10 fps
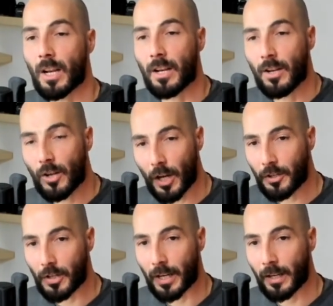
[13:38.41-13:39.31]

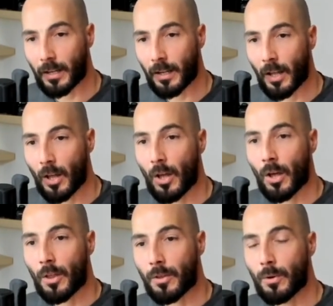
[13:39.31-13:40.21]
nudging
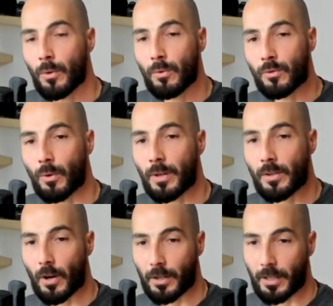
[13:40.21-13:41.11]
through choice
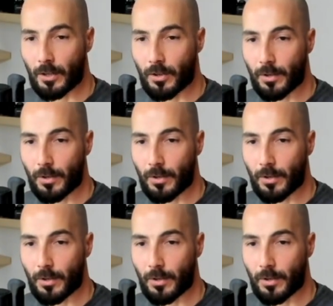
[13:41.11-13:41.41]
architecture.